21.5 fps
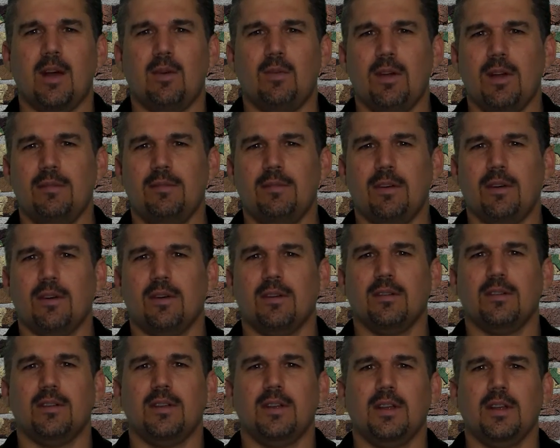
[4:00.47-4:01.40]
However,
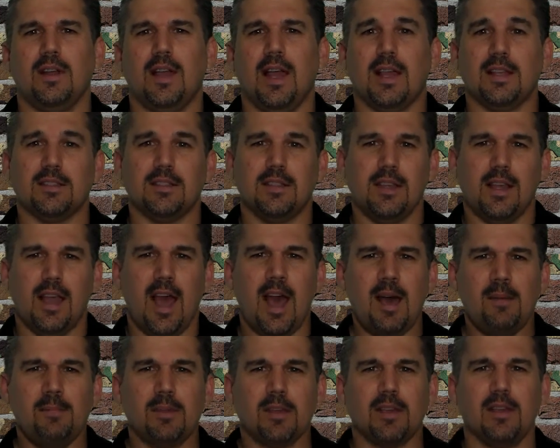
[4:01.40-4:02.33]
as the
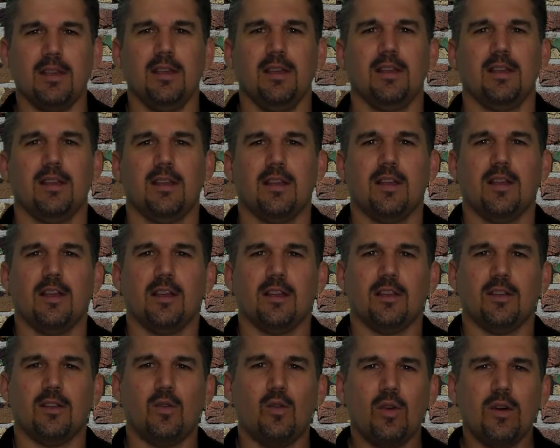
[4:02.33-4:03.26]
applicant,
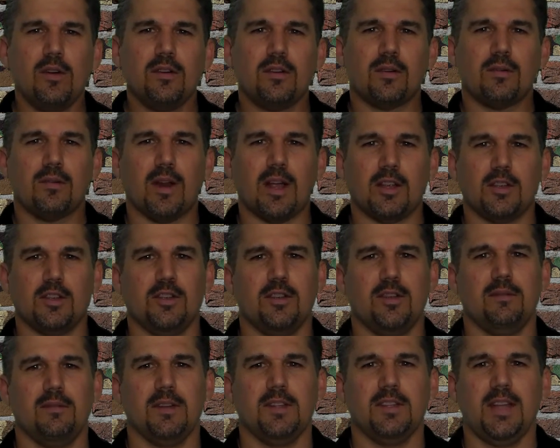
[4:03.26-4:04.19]
your
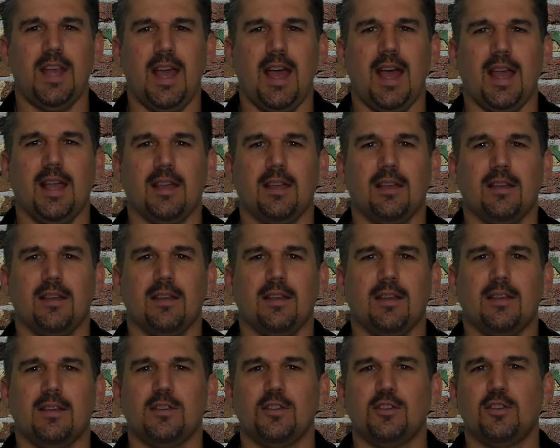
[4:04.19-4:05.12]
direction of attack
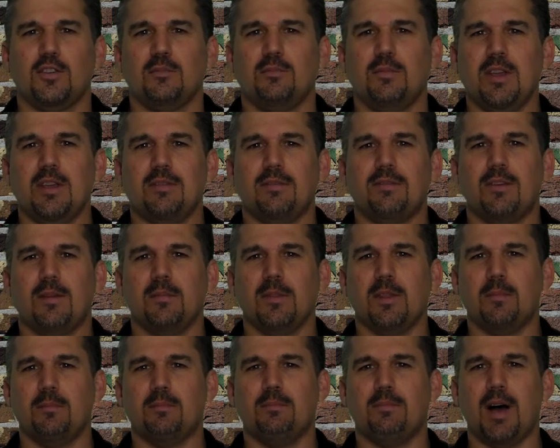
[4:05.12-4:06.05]
should be
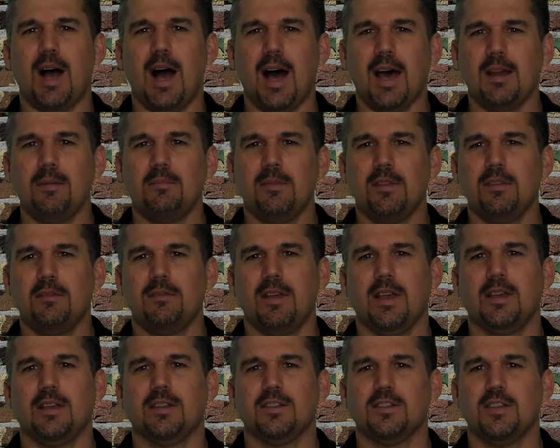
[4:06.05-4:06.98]
from the bottom of the
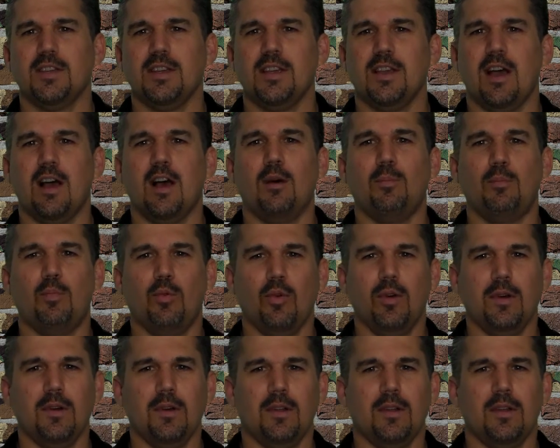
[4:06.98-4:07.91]
vacancy
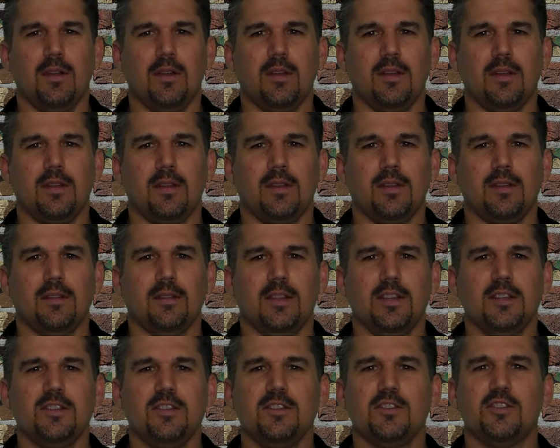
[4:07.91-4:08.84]
upward.
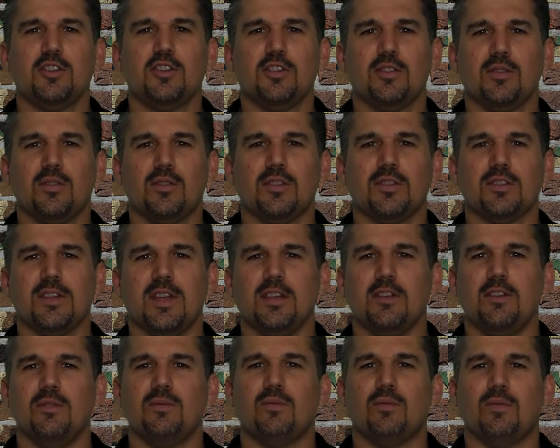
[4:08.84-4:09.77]
This ensures
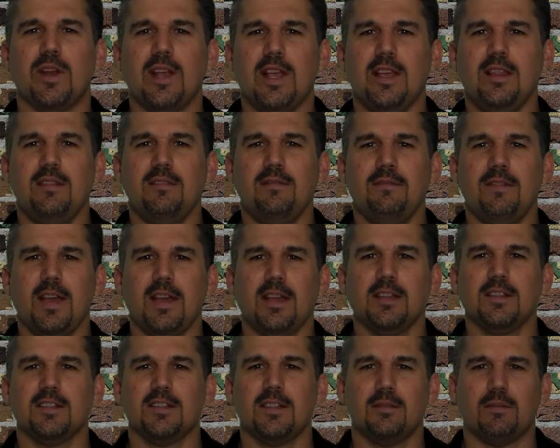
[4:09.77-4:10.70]
that you read the
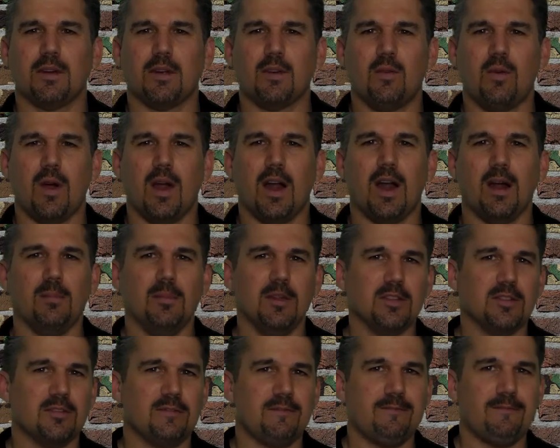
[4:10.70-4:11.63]
vacancy
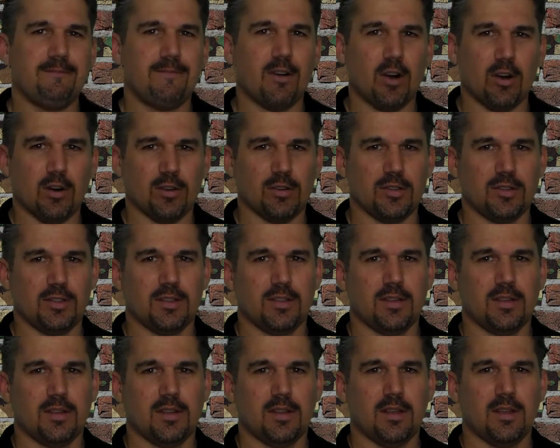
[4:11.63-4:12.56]
requirements
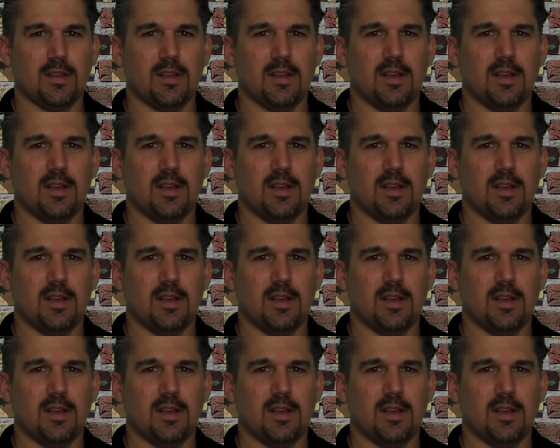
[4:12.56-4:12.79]
first